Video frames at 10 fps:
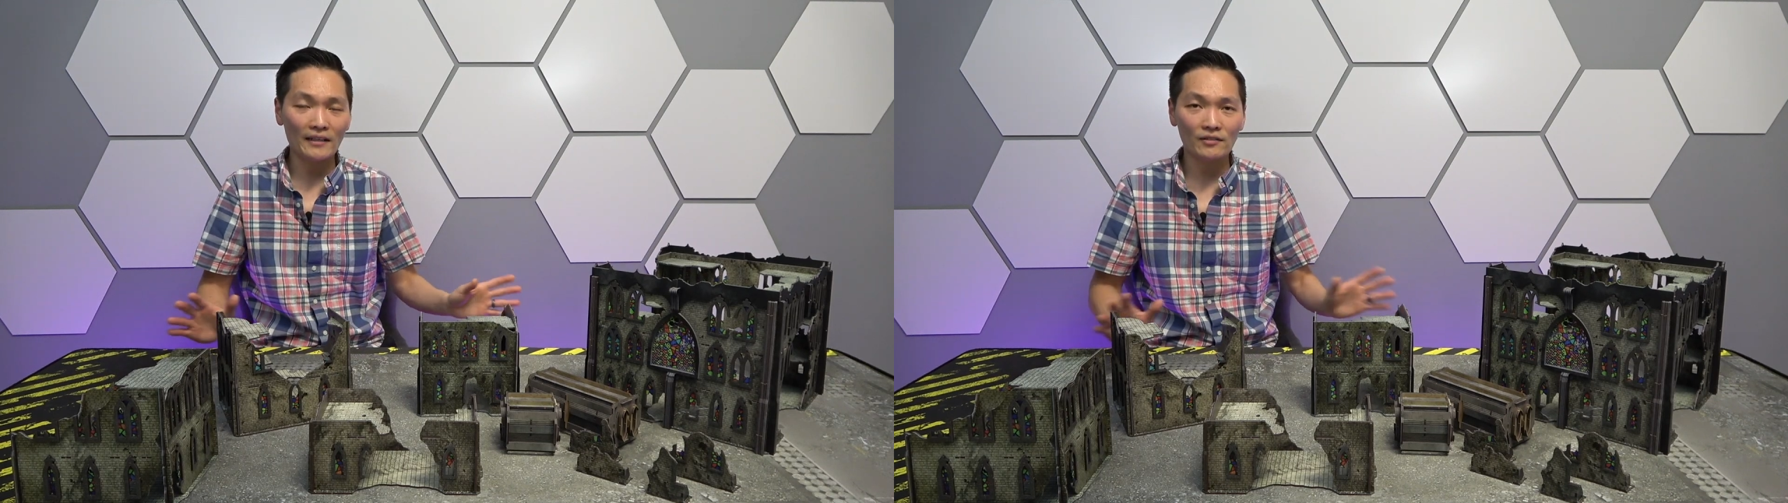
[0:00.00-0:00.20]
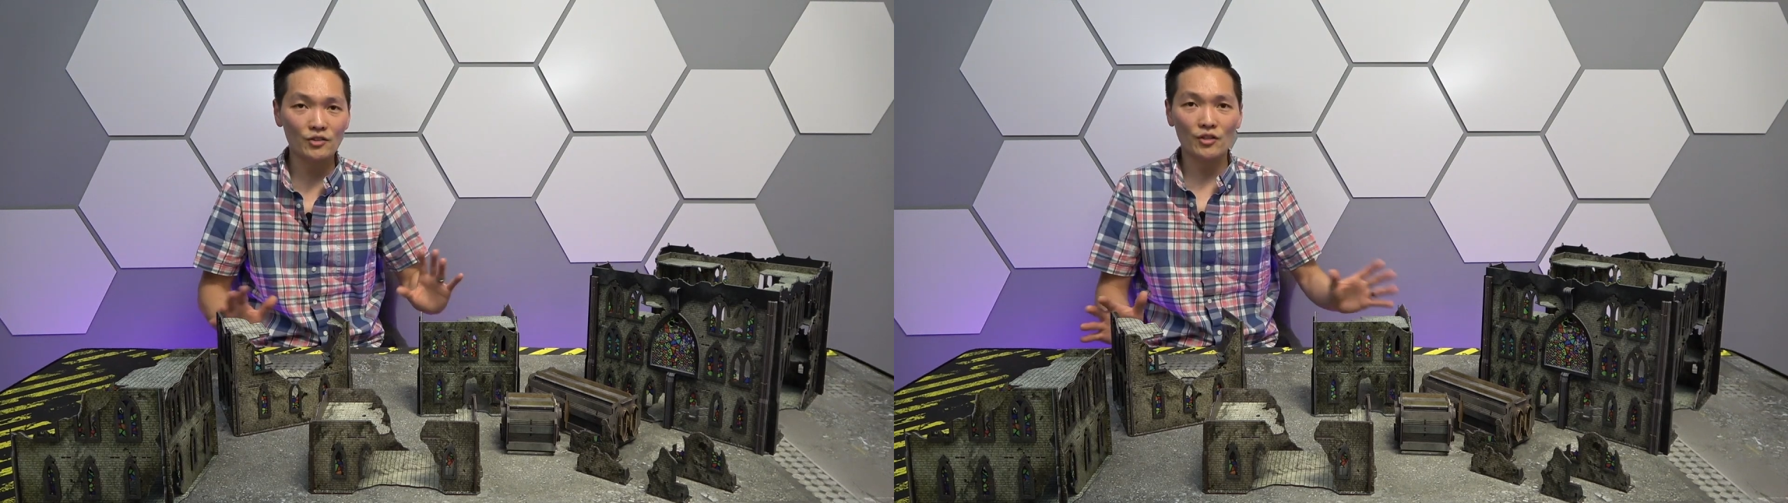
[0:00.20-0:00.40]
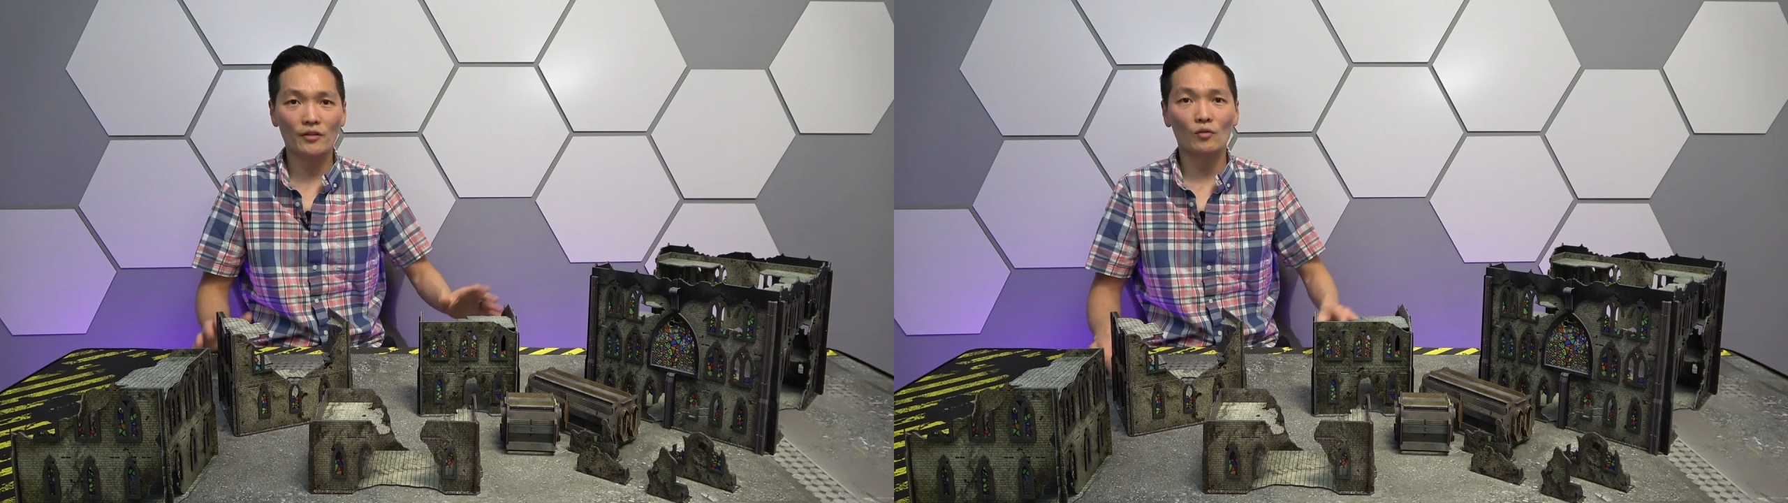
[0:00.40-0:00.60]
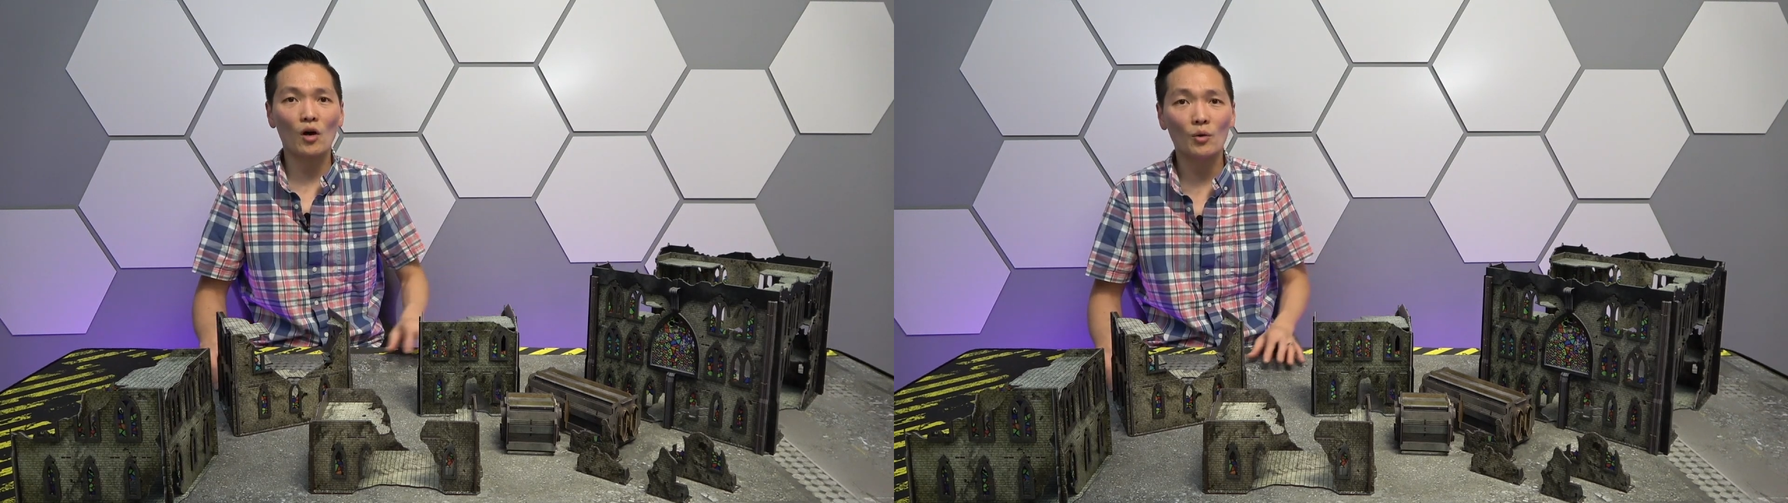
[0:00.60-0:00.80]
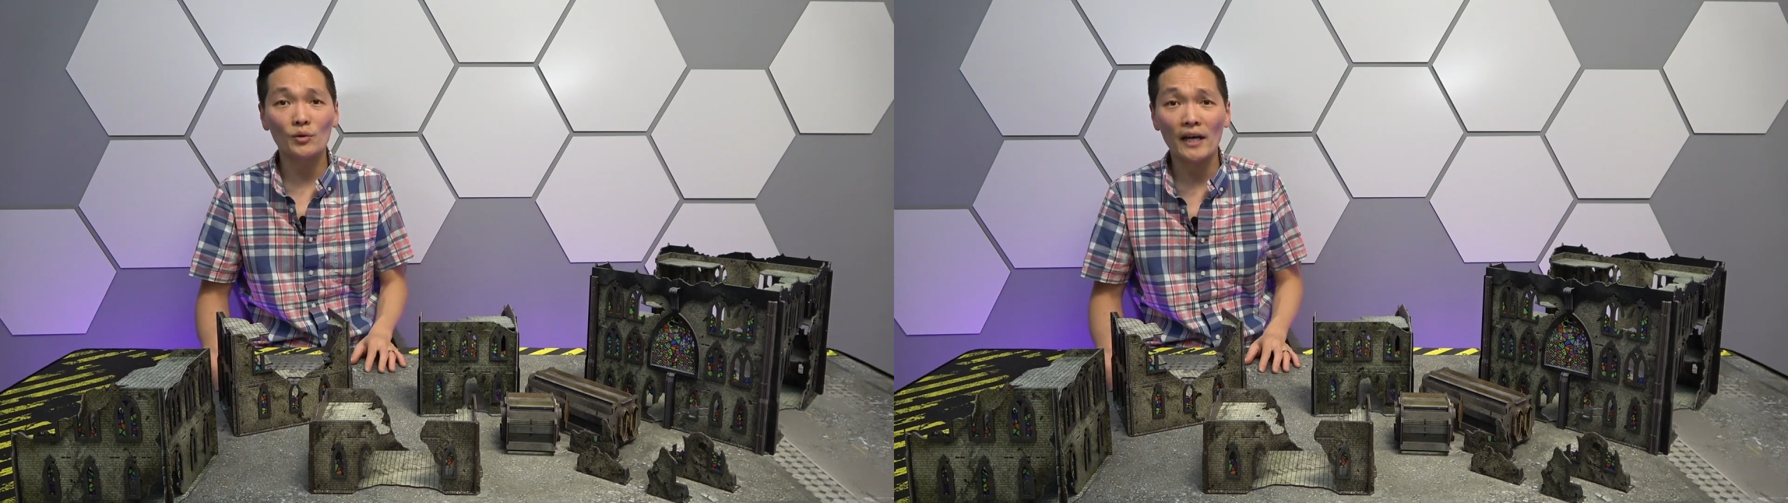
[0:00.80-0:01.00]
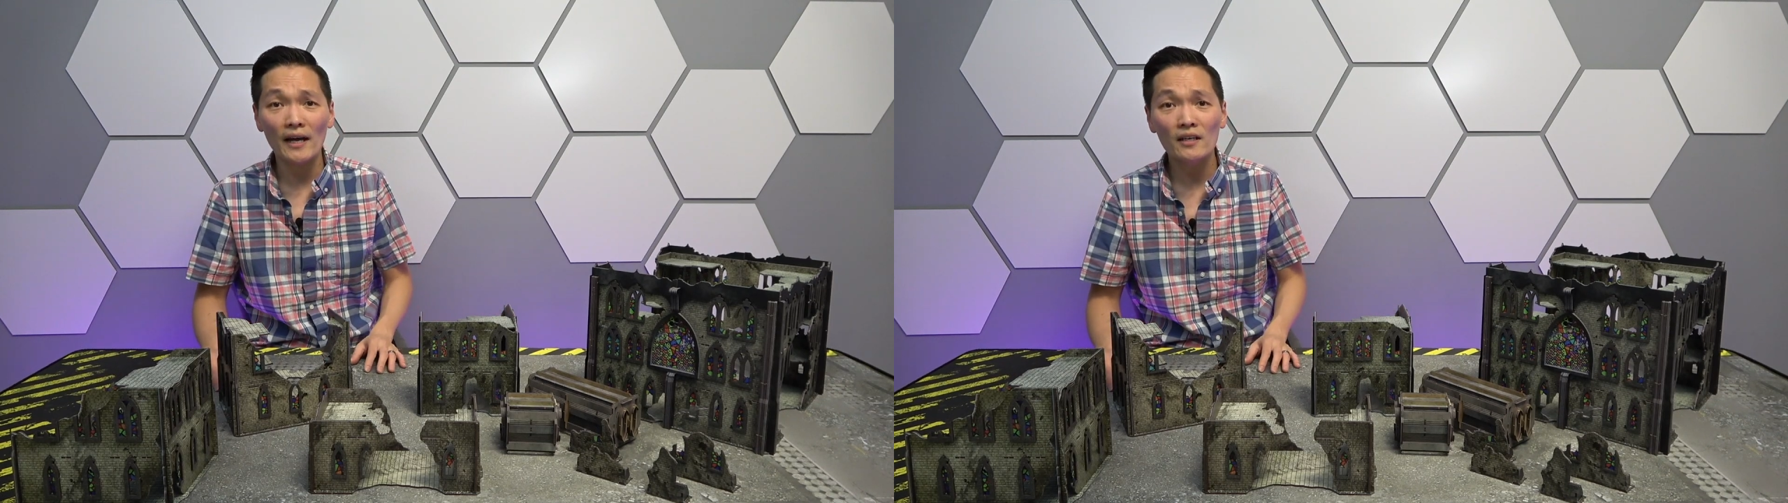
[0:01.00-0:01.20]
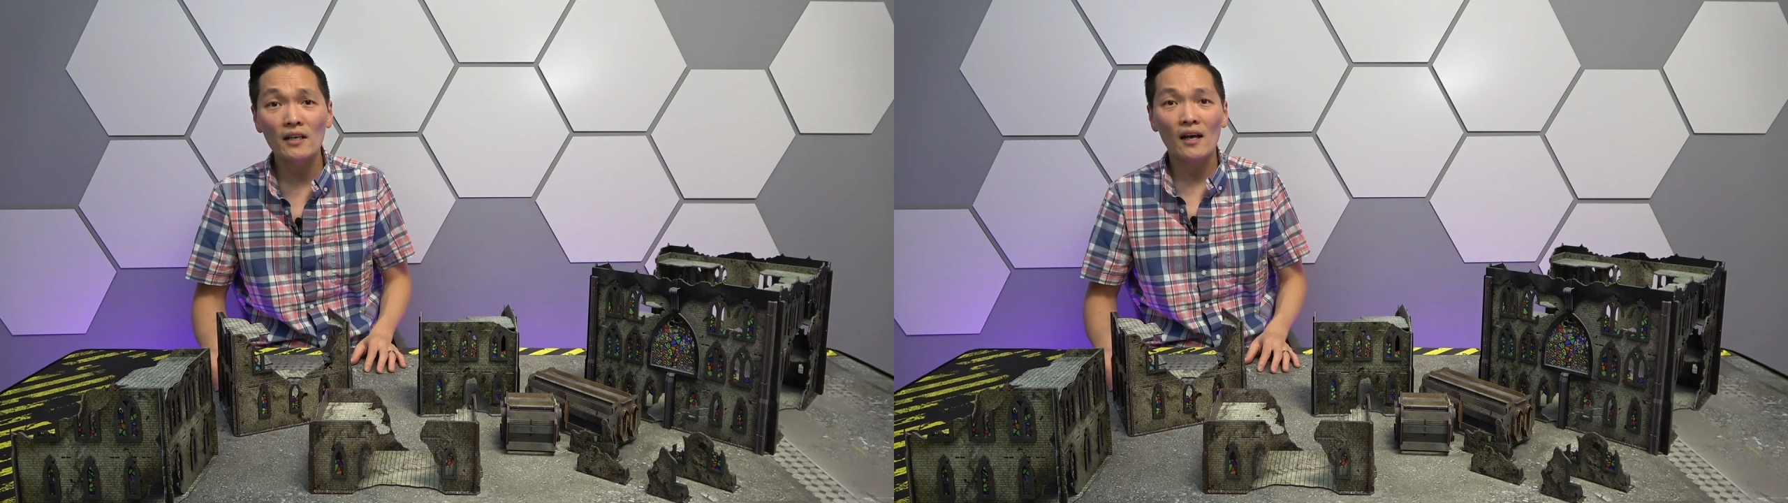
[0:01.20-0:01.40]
There's nothing wrong with that.